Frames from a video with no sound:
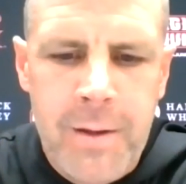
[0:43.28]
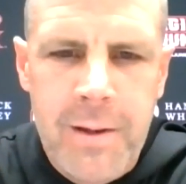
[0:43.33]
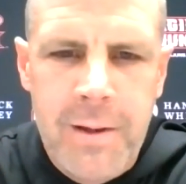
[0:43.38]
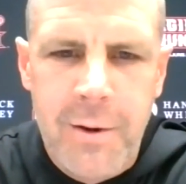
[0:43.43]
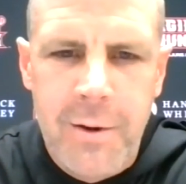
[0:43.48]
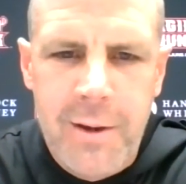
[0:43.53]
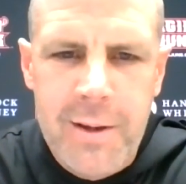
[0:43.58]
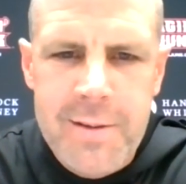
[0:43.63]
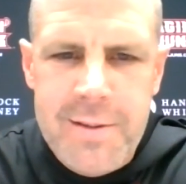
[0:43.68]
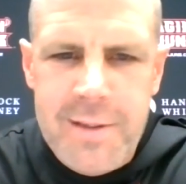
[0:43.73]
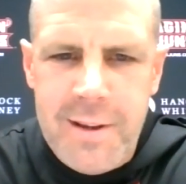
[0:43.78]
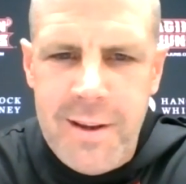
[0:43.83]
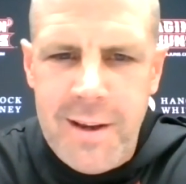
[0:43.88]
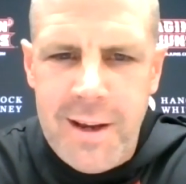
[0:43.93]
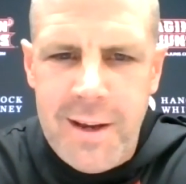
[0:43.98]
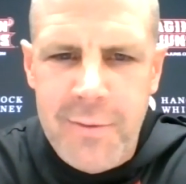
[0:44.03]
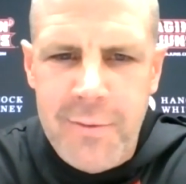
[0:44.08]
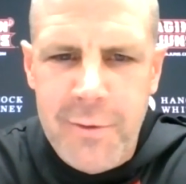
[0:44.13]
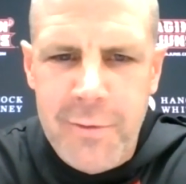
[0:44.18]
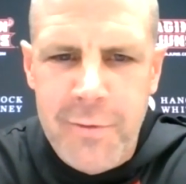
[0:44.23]
You know, he's a
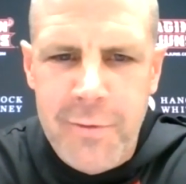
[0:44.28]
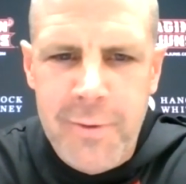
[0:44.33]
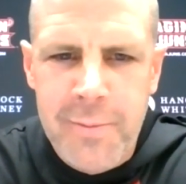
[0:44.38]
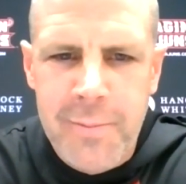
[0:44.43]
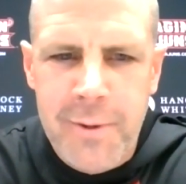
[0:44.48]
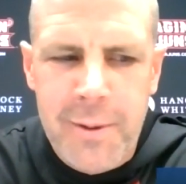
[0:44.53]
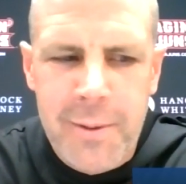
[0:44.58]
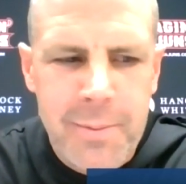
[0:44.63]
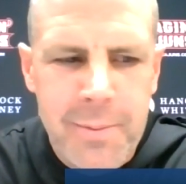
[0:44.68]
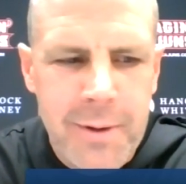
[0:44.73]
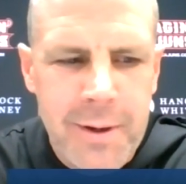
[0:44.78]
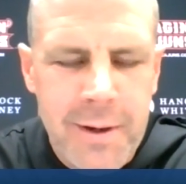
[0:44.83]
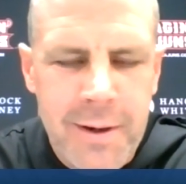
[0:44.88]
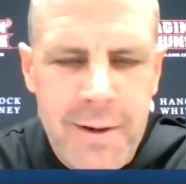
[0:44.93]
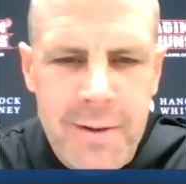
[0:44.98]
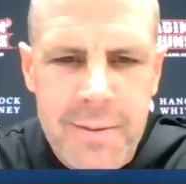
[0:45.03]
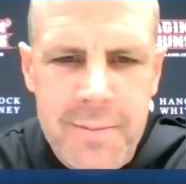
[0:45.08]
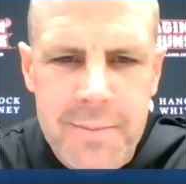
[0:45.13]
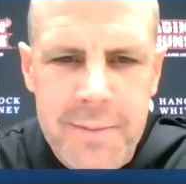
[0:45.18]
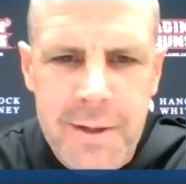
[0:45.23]
heck of a football
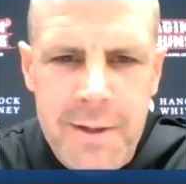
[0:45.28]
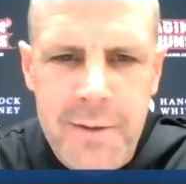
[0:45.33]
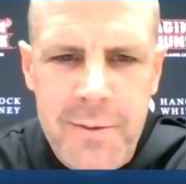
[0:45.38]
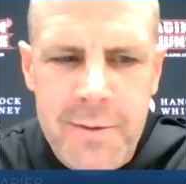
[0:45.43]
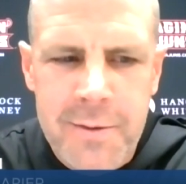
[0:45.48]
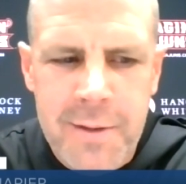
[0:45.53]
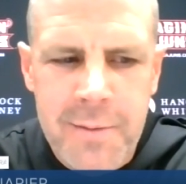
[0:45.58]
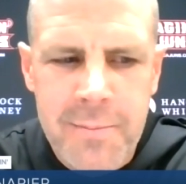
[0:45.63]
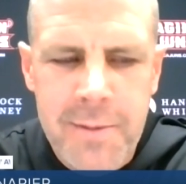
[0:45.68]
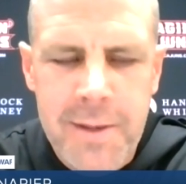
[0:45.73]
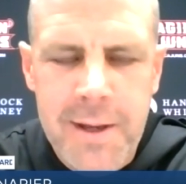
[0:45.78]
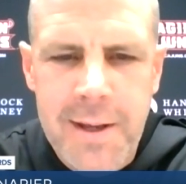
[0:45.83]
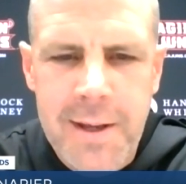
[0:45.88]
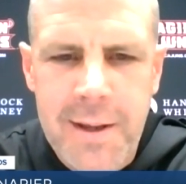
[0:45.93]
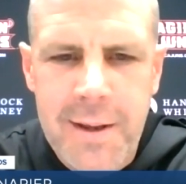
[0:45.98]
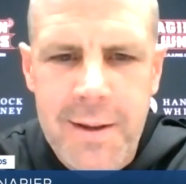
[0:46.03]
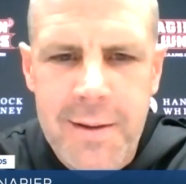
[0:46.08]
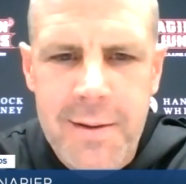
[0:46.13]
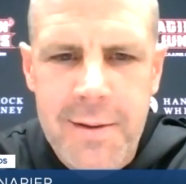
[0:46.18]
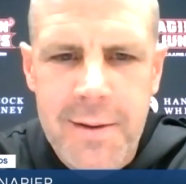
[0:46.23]
player. You know, to
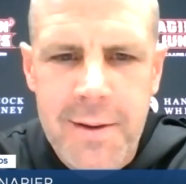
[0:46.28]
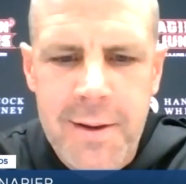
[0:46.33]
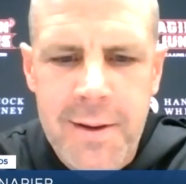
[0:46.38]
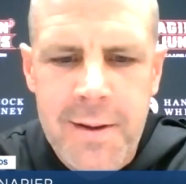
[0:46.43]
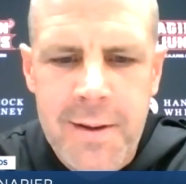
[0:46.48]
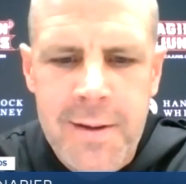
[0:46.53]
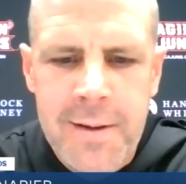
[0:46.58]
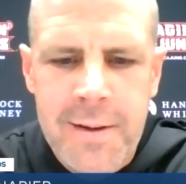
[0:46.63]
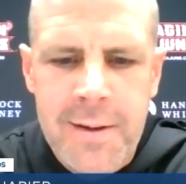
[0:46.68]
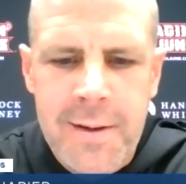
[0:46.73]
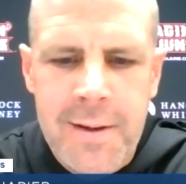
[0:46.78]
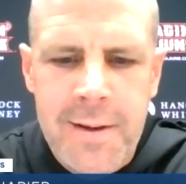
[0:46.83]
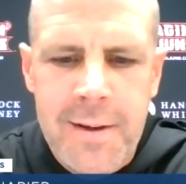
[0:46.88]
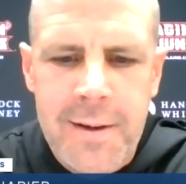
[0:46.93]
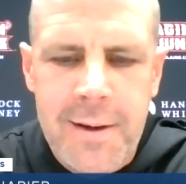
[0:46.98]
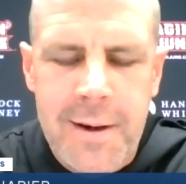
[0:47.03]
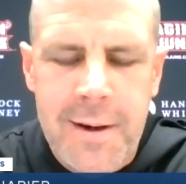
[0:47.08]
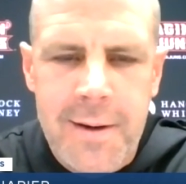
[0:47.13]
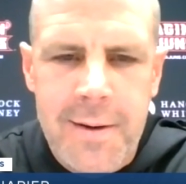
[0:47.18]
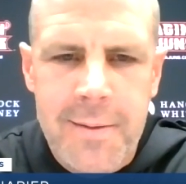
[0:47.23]
me,
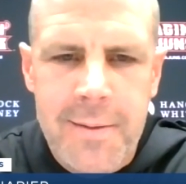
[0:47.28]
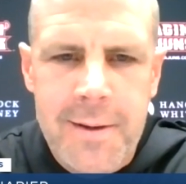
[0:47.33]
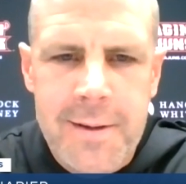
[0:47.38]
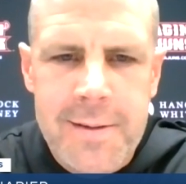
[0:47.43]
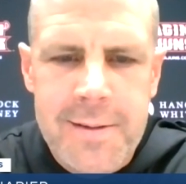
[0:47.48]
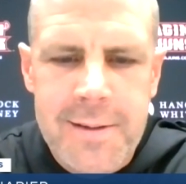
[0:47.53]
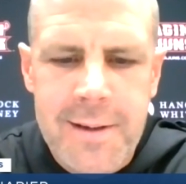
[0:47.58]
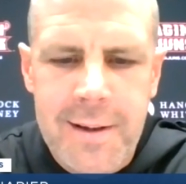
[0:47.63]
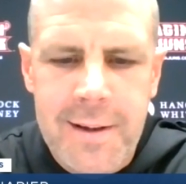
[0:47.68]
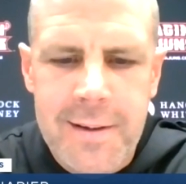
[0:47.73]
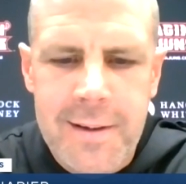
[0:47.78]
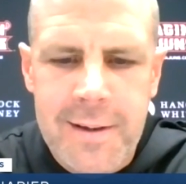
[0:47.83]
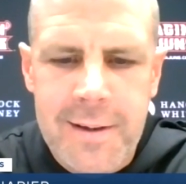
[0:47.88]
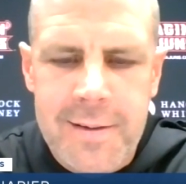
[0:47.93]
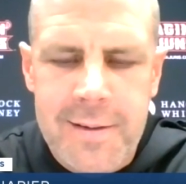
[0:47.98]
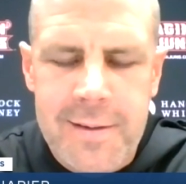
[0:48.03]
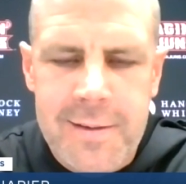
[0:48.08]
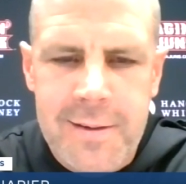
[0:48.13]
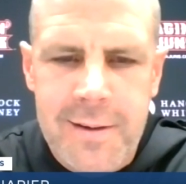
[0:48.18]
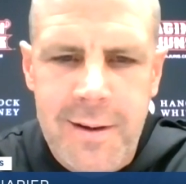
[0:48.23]
uh, it's not
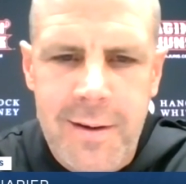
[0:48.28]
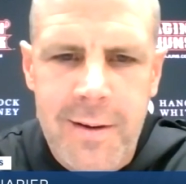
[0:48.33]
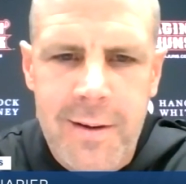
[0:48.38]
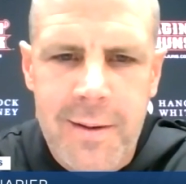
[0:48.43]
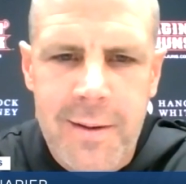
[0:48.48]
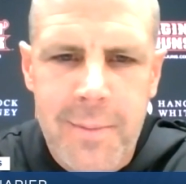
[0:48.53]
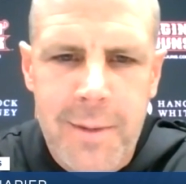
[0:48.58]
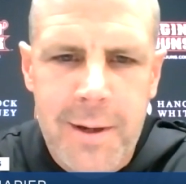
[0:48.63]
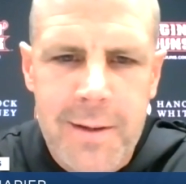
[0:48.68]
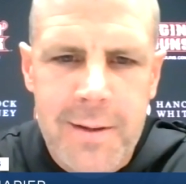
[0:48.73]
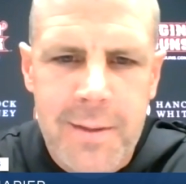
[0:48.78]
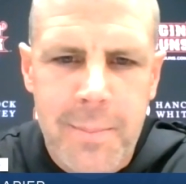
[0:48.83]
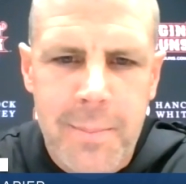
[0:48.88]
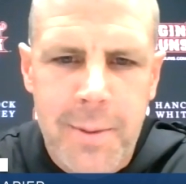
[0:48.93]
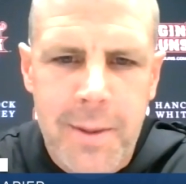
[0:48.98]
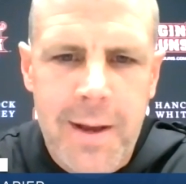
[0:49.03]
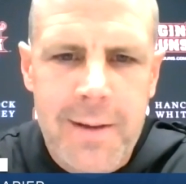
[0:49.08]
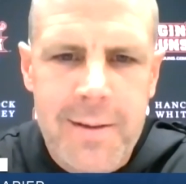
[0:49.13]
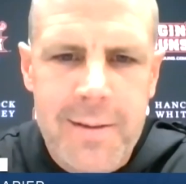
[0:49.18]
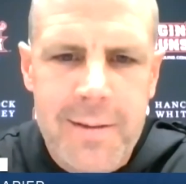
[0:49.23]
necessarily about the
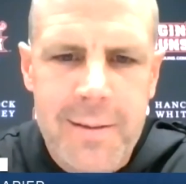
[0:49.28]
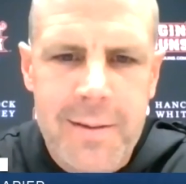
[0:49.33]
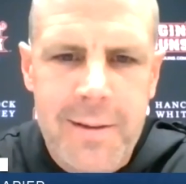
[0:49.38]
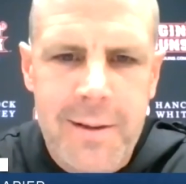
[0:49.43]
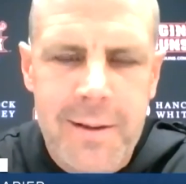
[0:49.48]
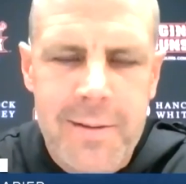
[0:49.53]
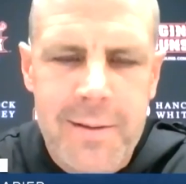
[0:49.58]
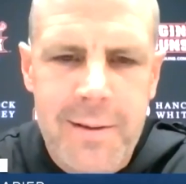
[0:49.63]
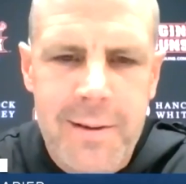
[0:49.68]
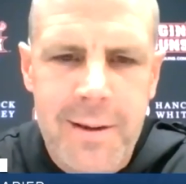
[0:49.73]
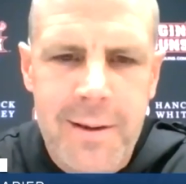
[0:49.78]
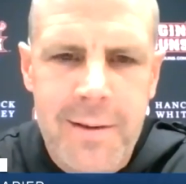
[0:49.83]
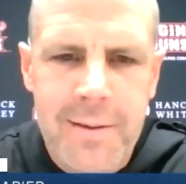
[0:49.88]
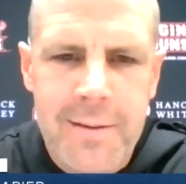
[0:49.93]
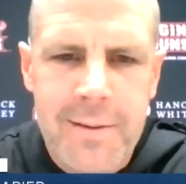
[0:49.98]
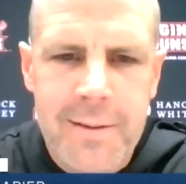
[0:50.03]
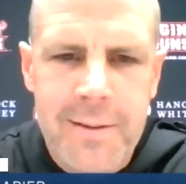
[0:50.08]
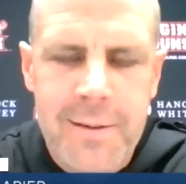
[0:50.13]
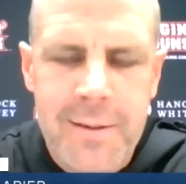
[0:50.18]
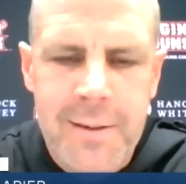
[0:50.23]
passing
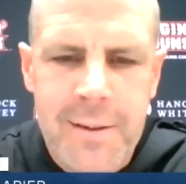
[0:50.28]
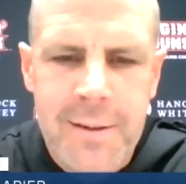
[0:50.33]
touchdowns.